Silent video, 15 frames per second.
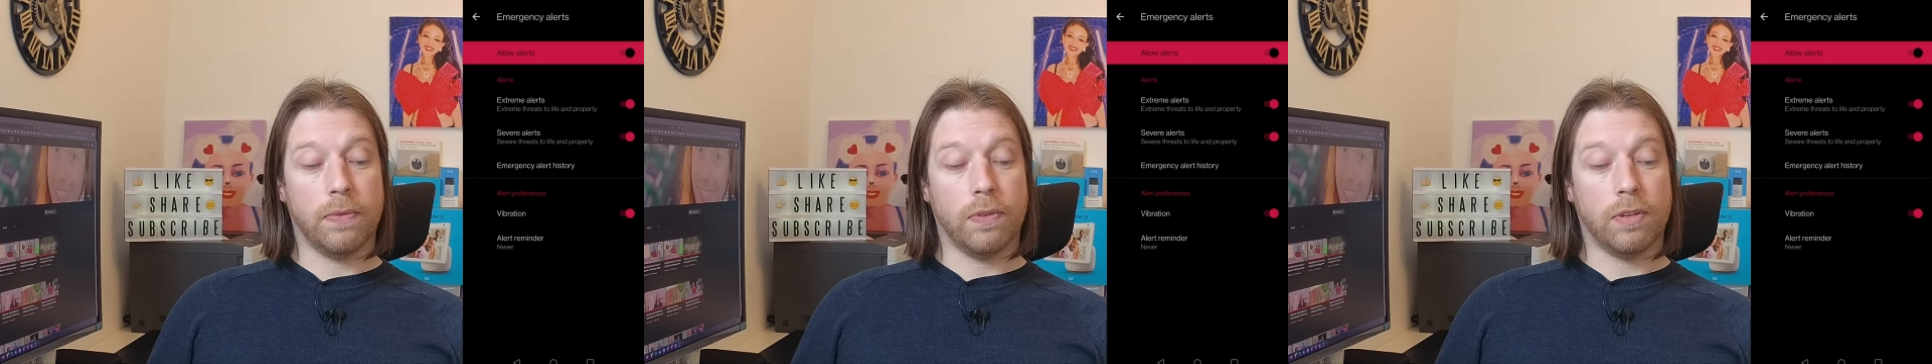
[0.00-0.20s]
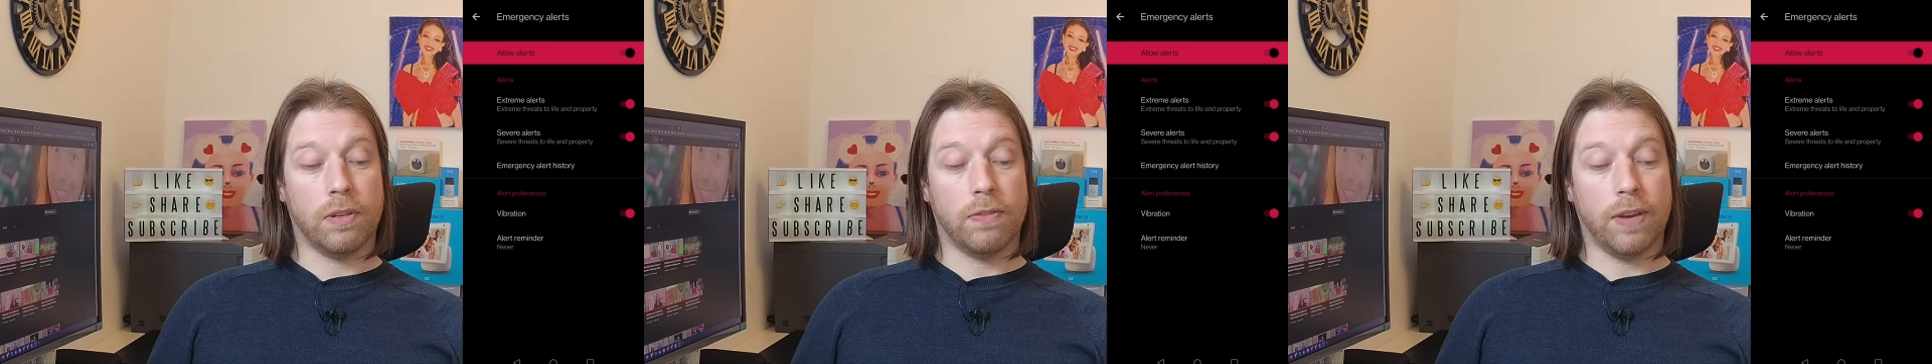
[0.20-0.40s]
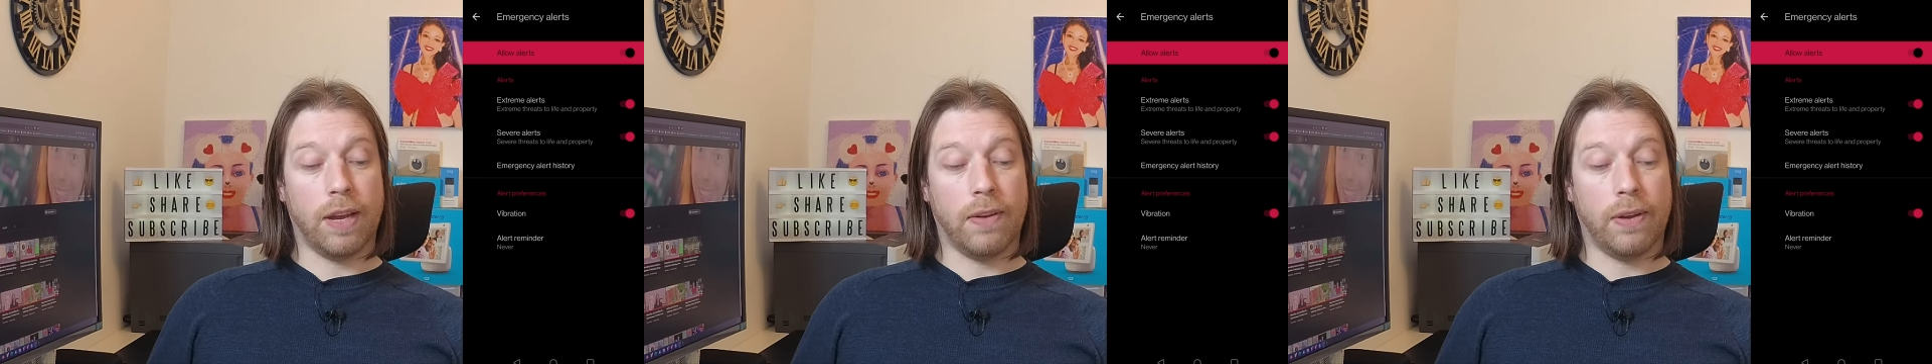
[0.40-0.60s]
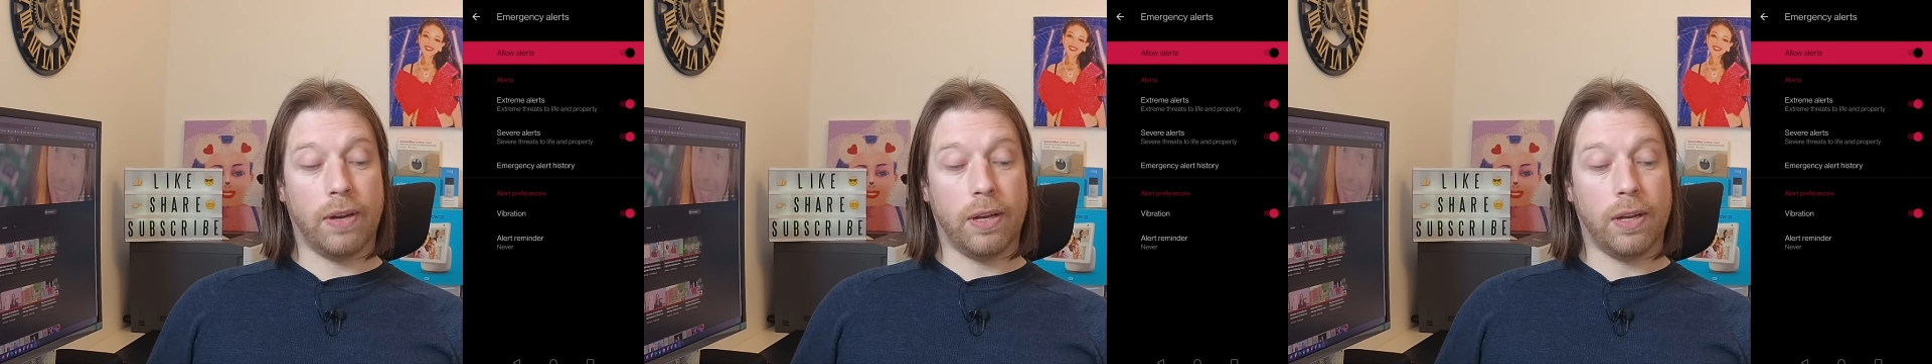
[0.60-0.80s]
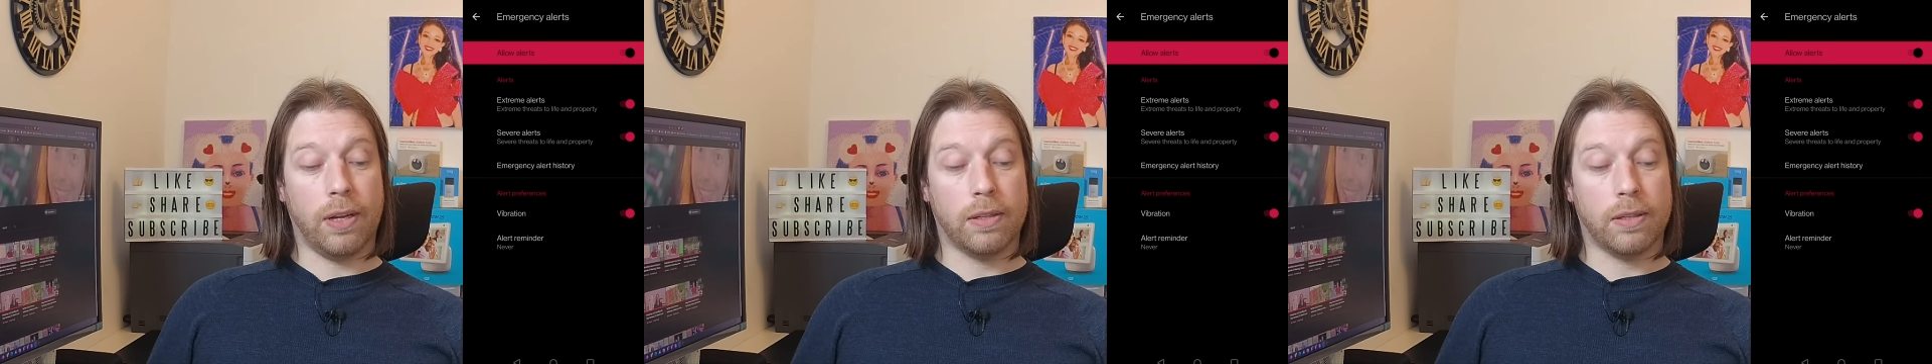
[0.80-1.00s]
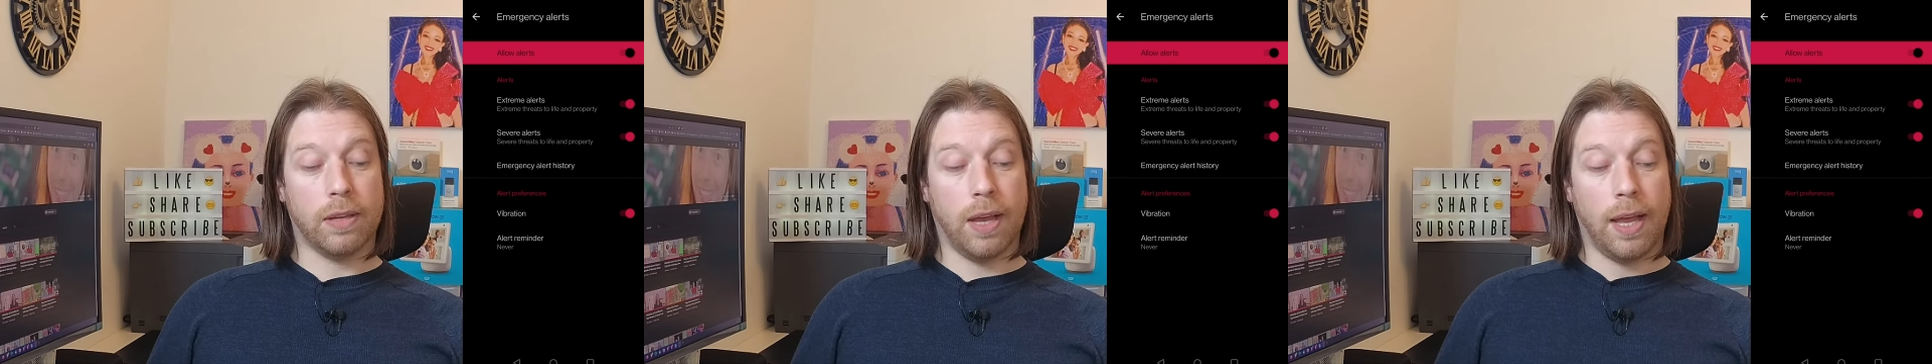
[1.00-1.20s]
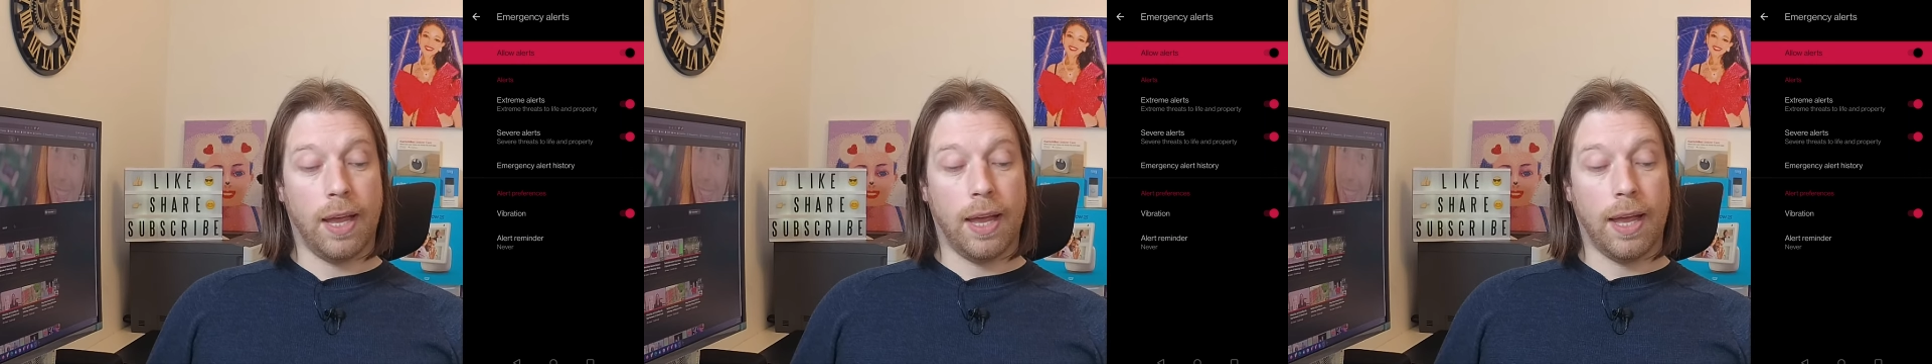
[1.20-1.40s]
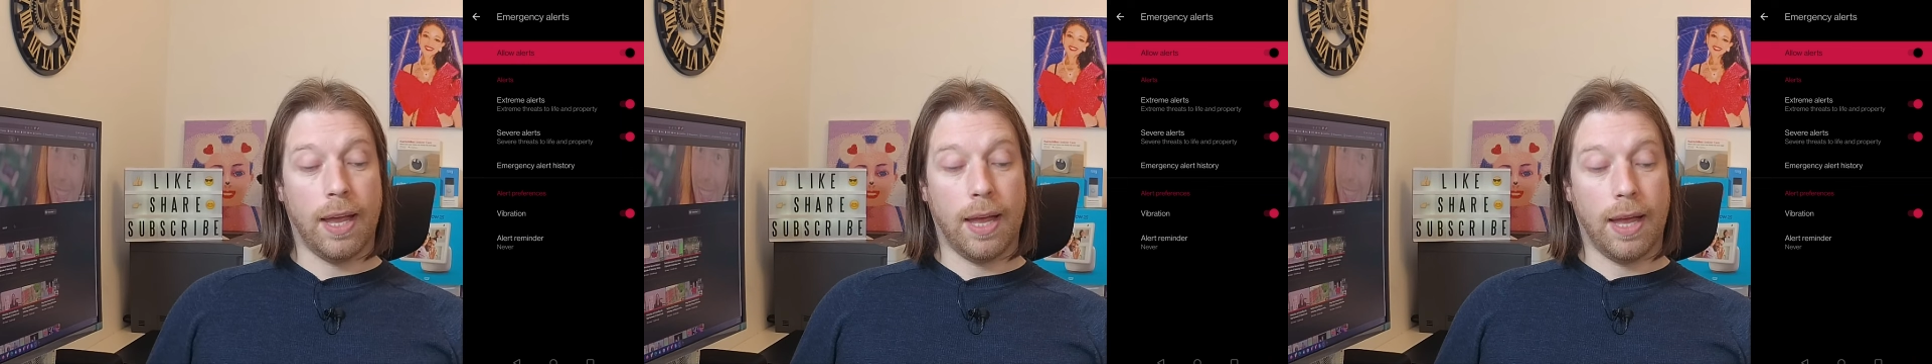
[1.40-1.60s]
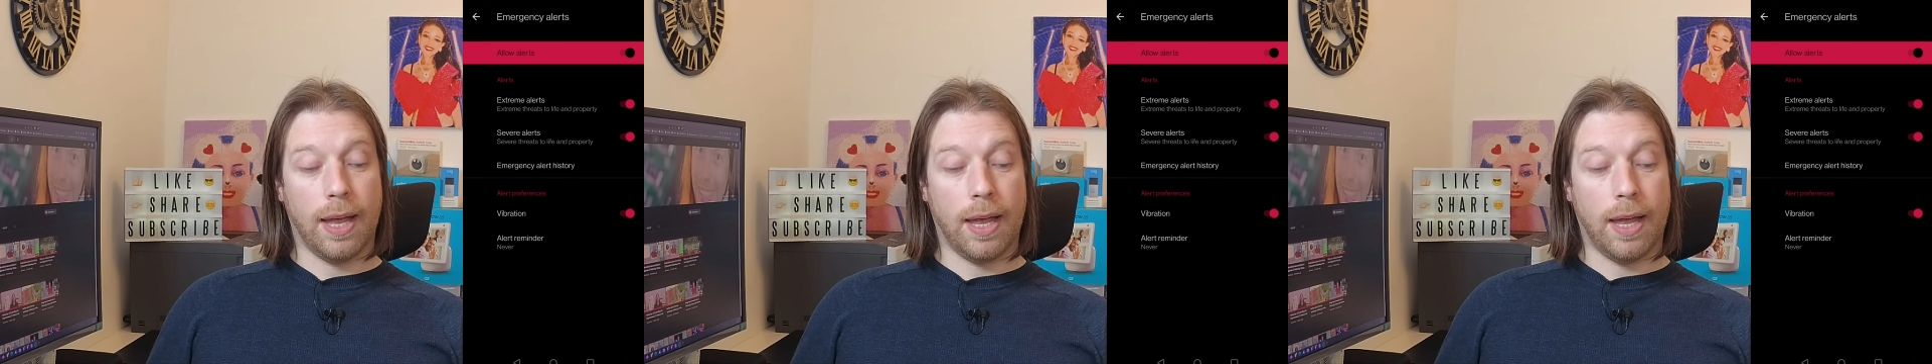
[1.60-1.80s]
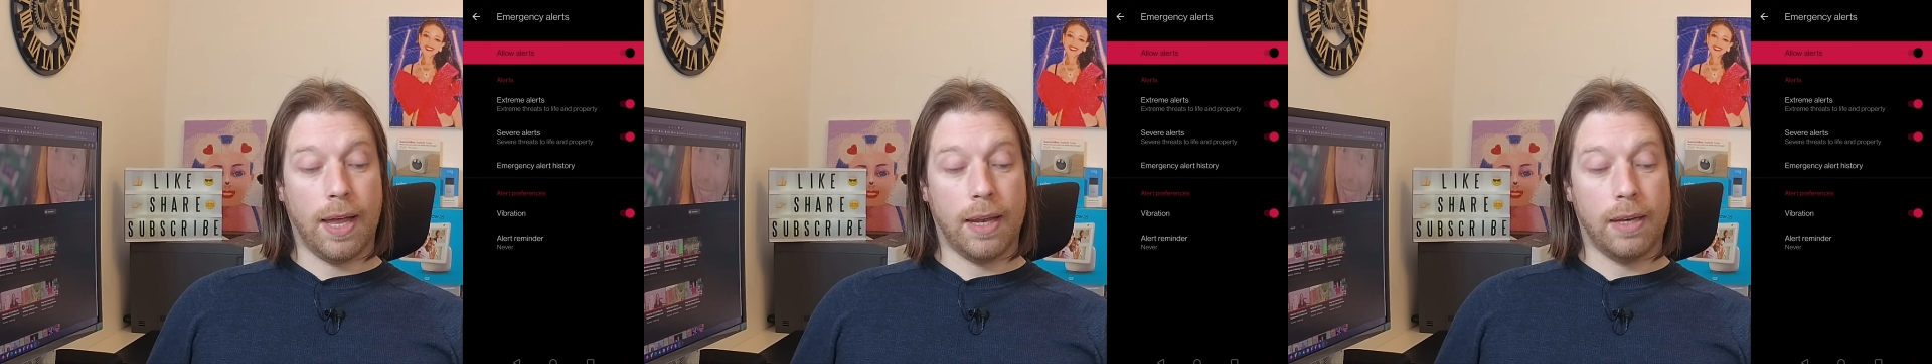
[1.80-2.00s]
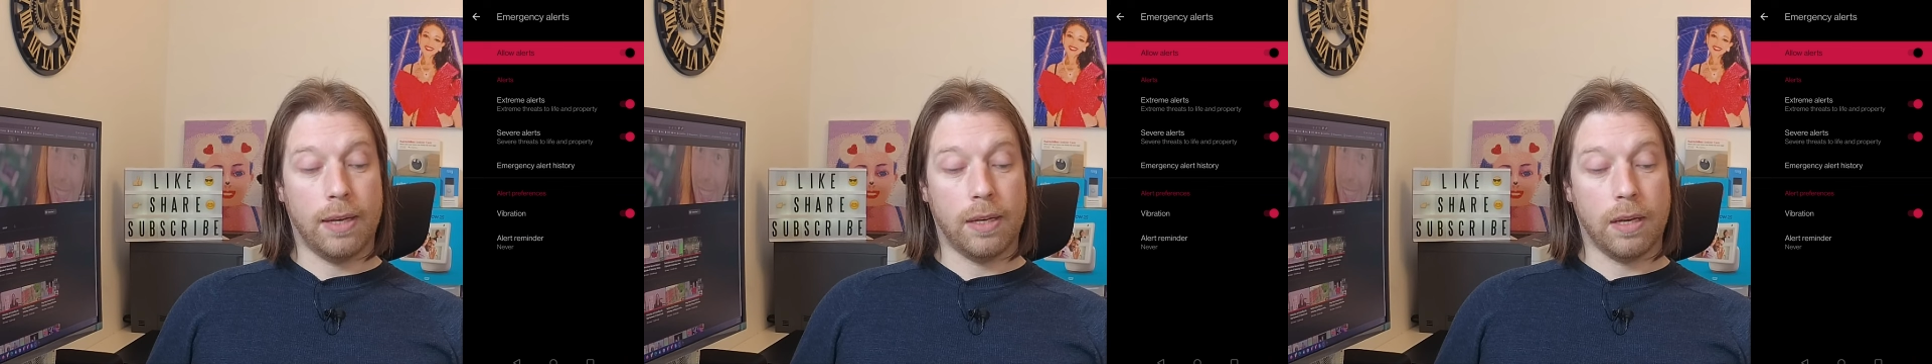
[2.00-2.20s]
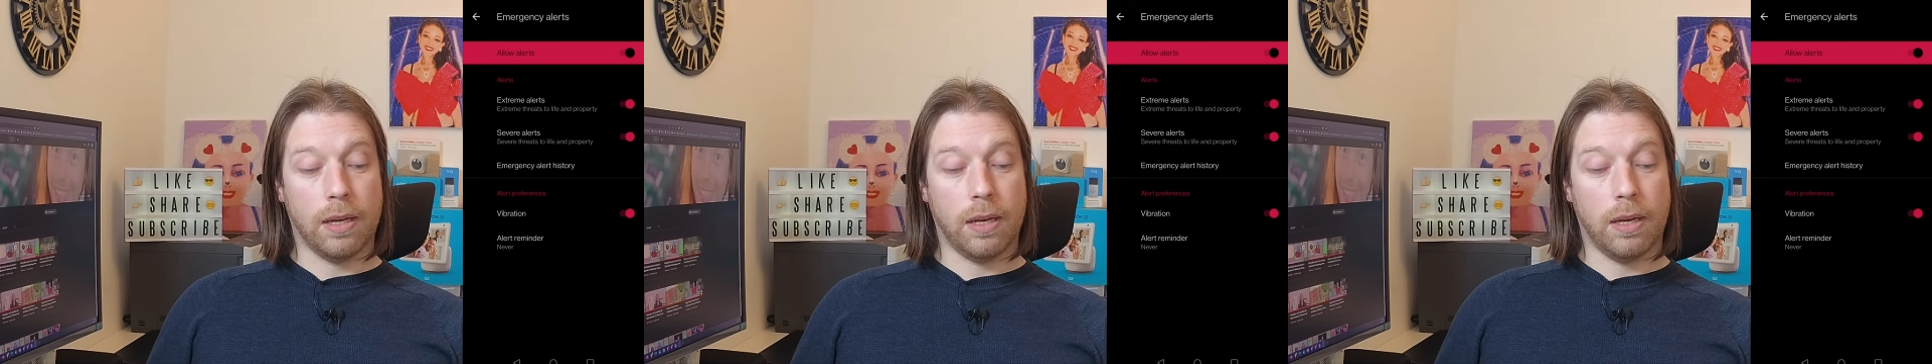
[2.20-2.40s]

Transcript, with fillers: severe alerts, and